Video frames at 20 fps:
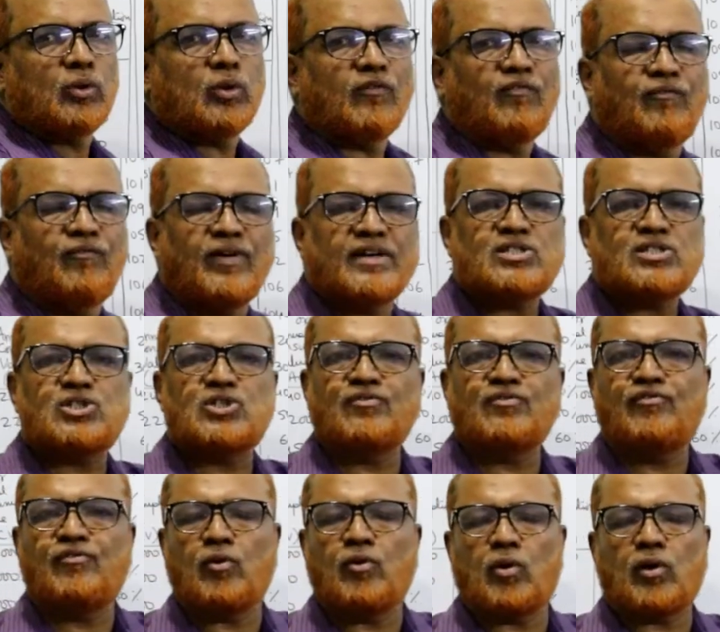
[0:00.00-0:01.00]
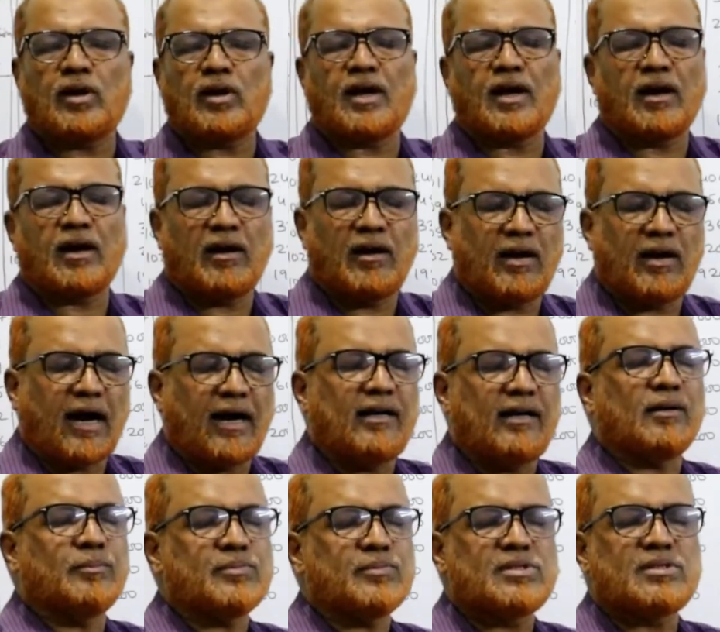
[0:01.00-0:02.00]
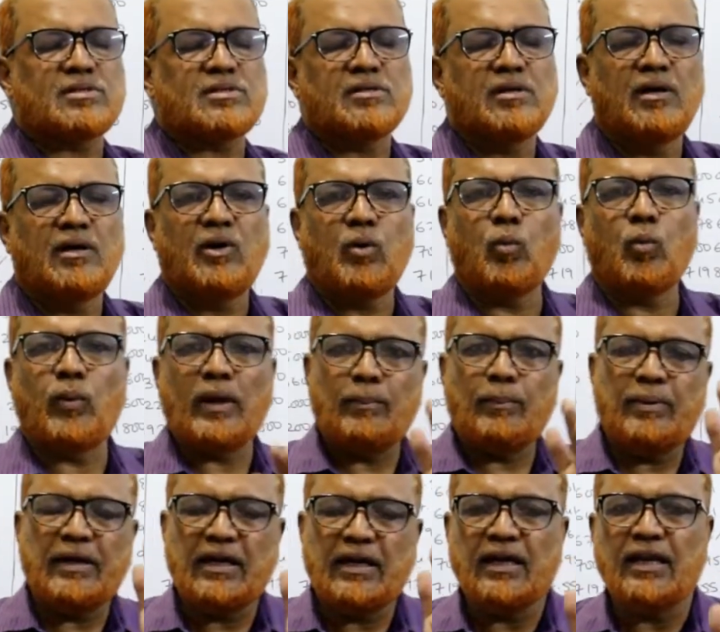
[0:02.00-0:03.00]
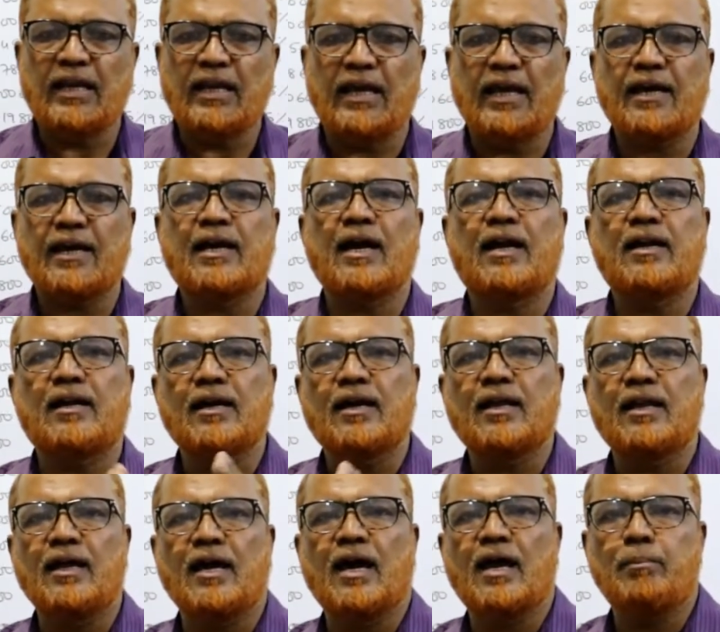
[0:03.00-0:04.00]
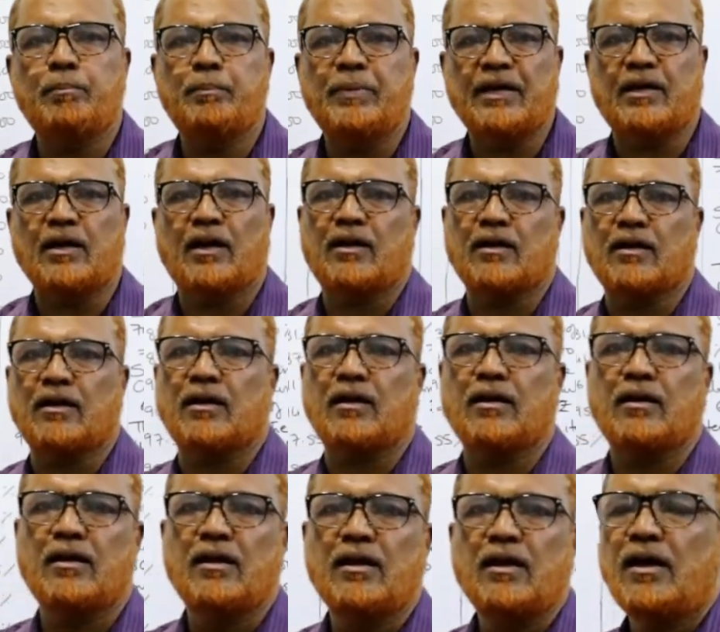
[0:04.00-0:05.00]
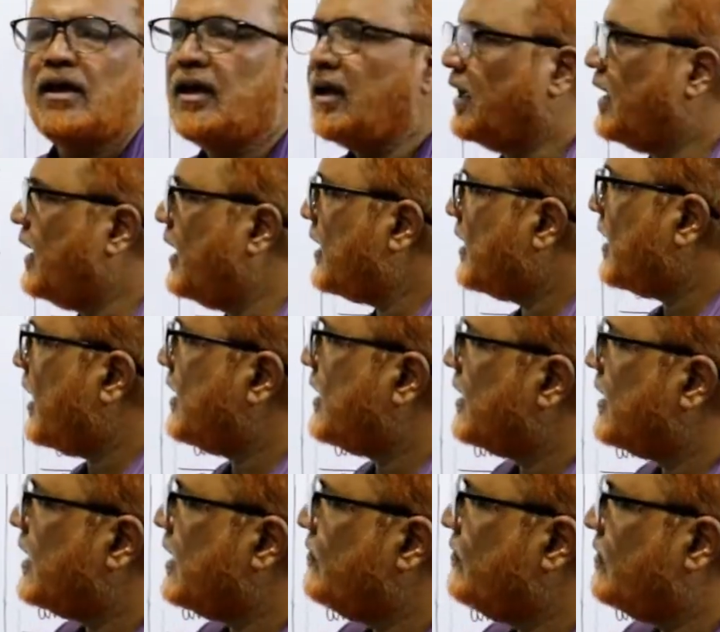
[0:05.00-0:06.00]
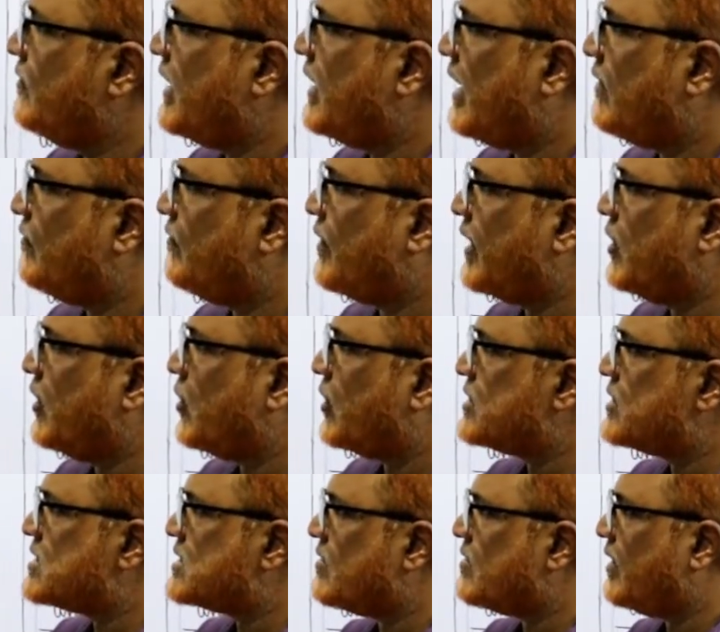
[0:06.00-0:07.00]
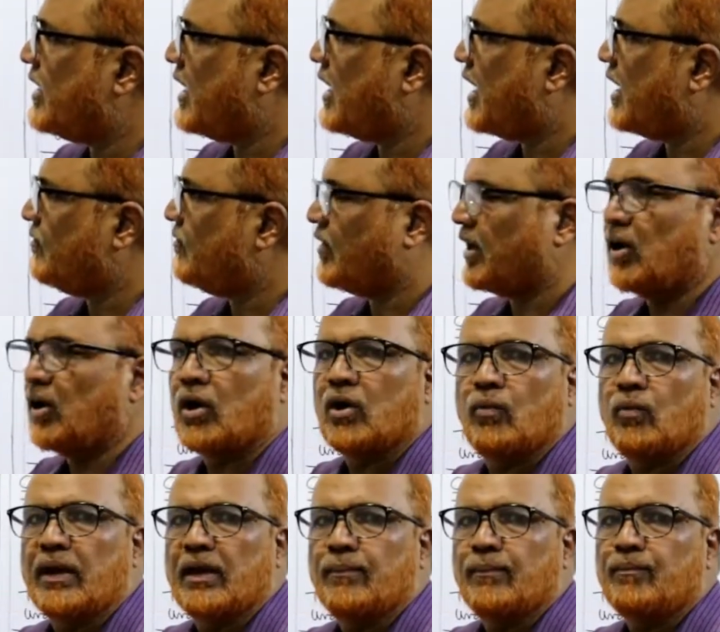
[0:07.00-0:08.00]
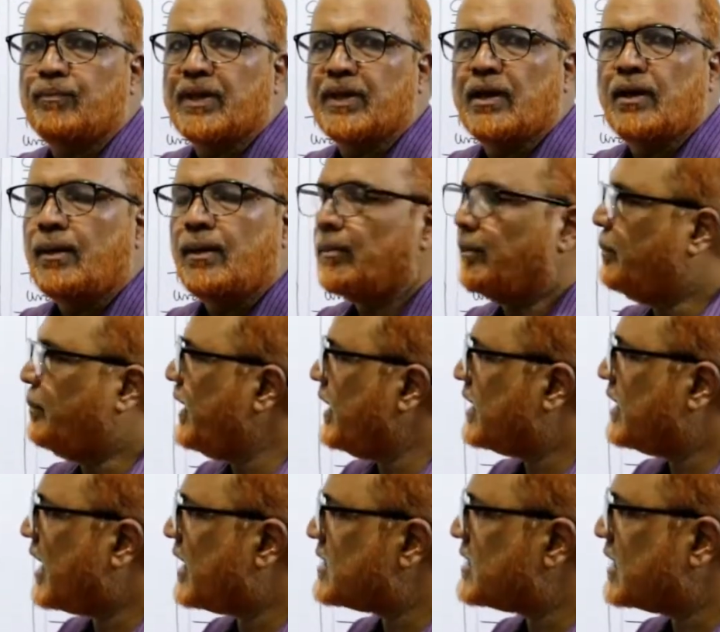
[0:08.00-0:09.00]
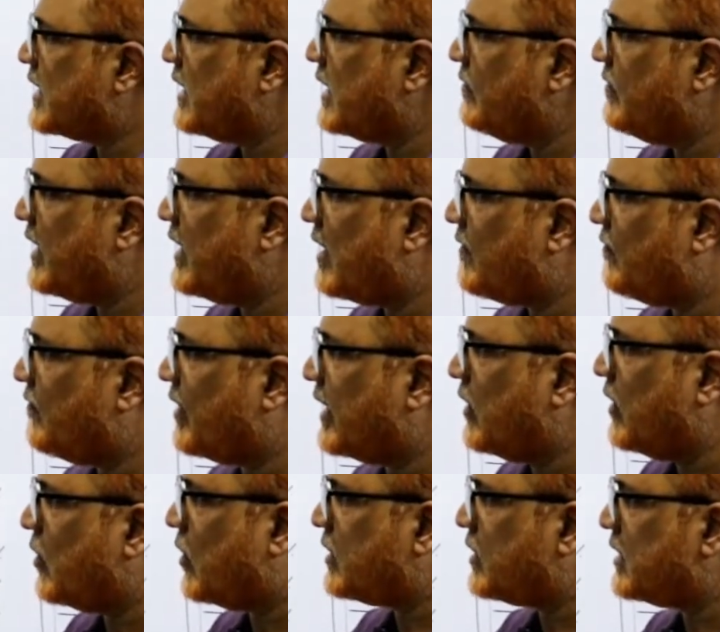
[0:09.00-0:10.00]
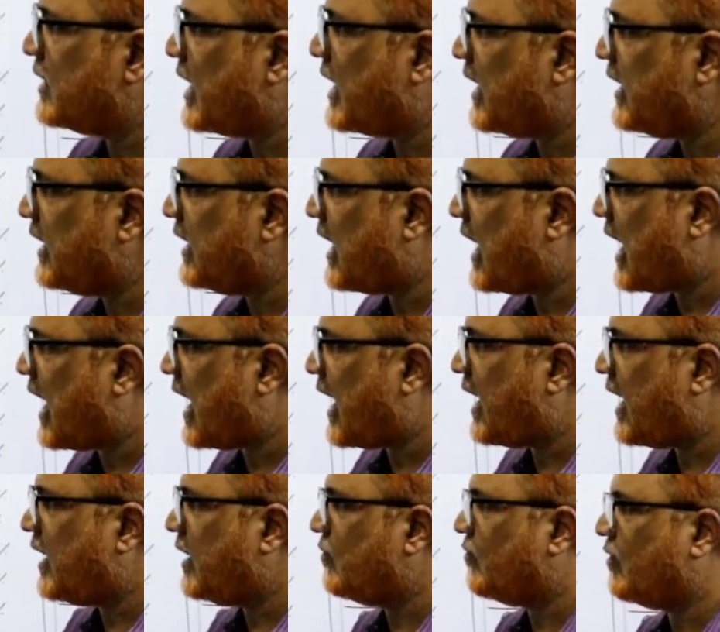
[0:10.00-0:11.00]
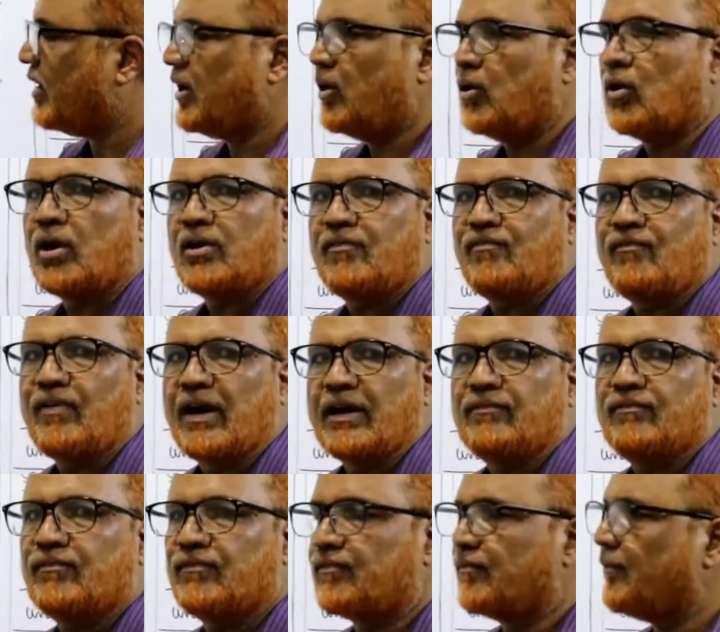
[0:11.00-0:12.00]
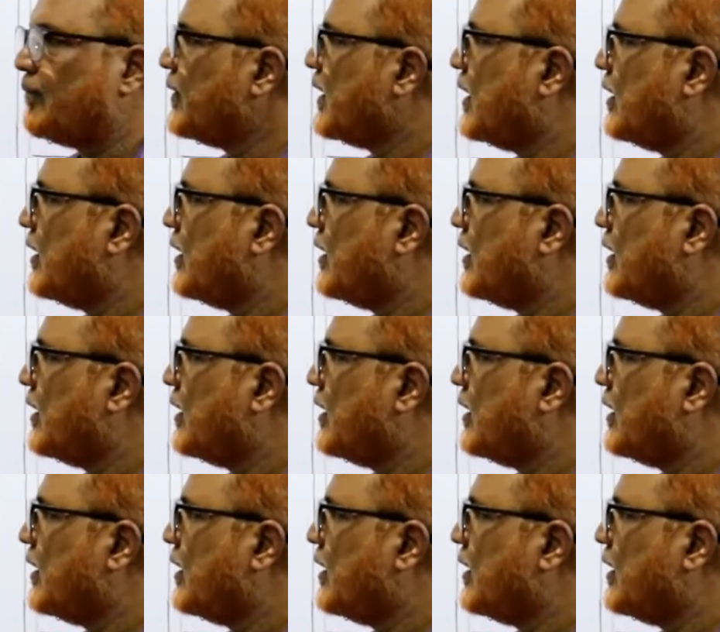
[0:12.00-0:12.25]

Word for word: The first four uh, items will be in A category and B category. A category we will have 107 and 101. B category we have 109 and 105.